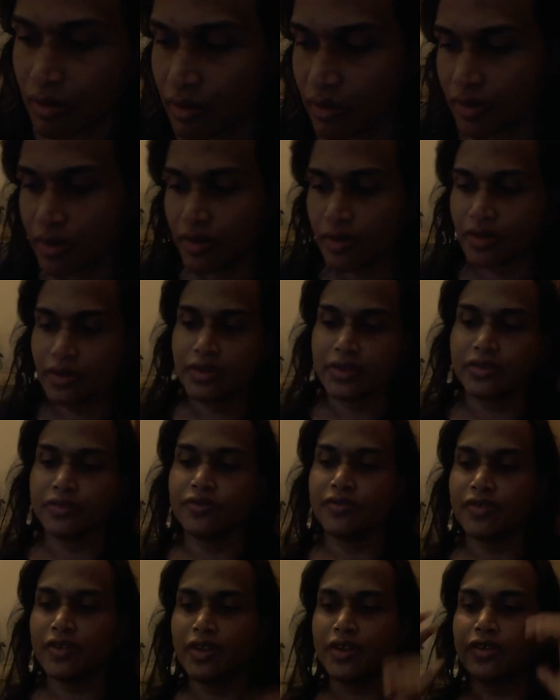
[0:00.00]
Okay, it's
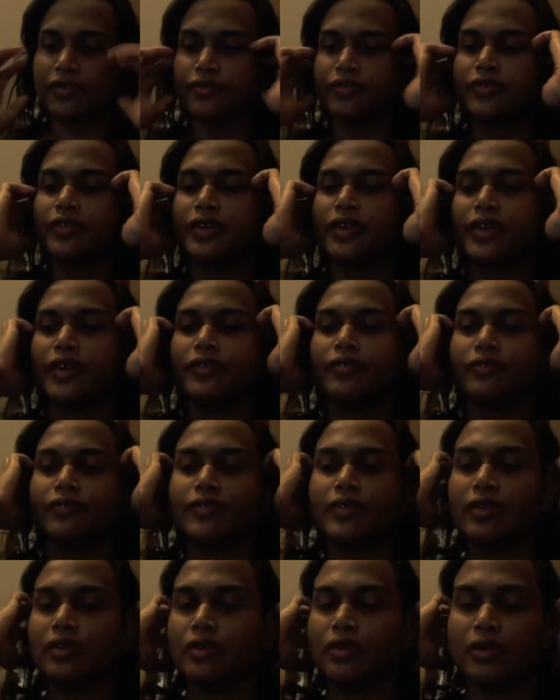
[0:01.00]
5, 5,
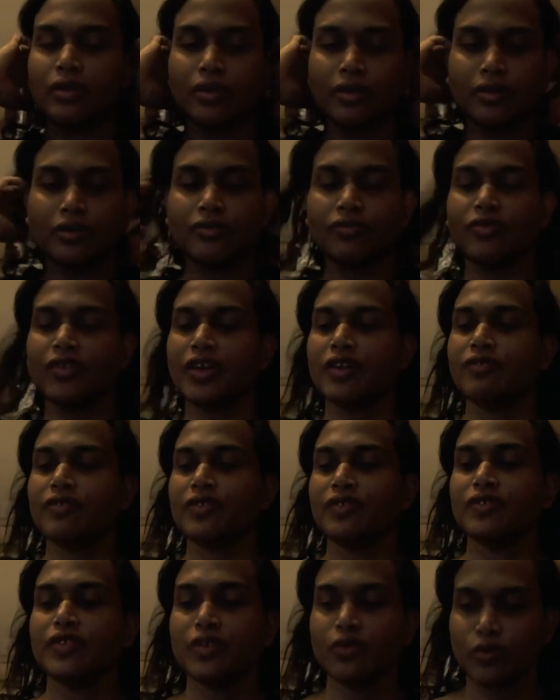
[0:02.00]

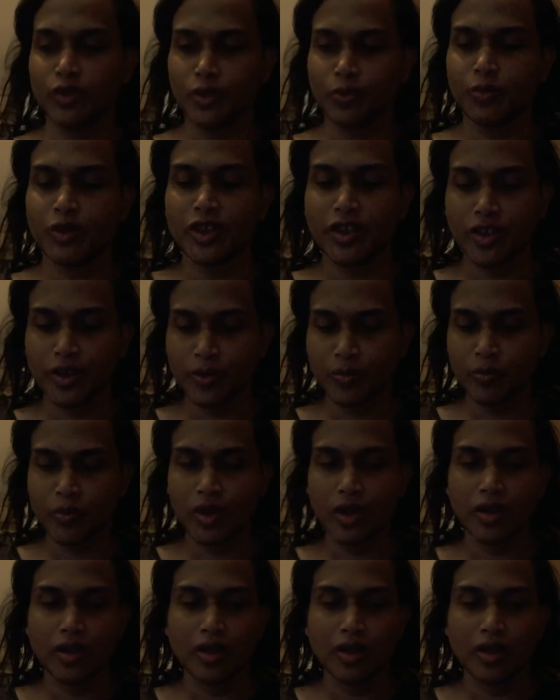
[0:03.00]
5.51 p.m.